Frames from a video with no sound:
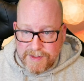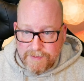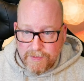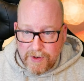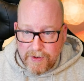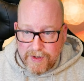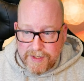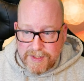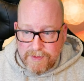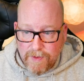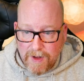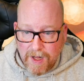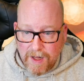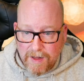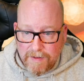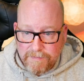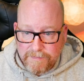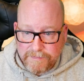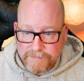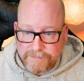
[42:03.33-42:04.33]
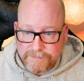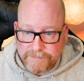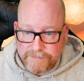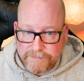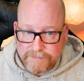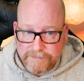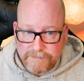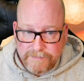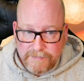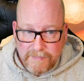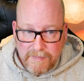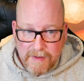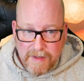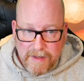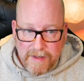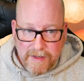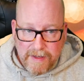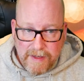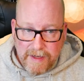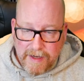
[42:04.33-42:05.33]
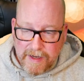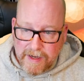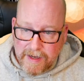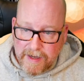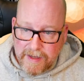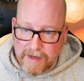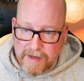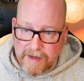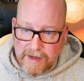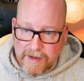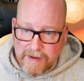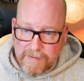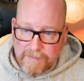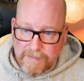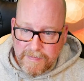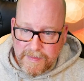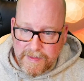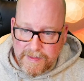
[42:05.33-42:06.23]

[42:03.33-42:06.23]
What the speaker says: mode as well. And